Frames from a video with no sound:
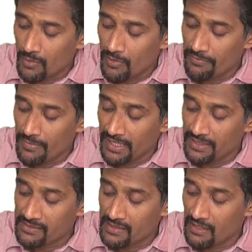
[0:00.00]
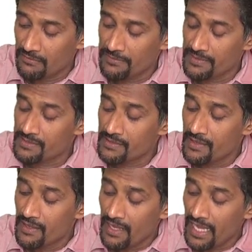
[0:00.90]
of minus half is
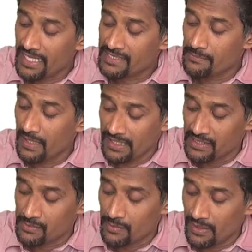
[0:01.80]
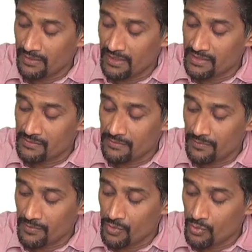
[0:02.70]
x minus 1, that is,
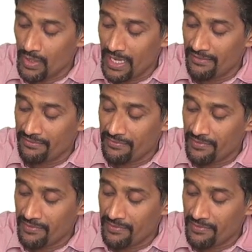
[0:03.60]
you have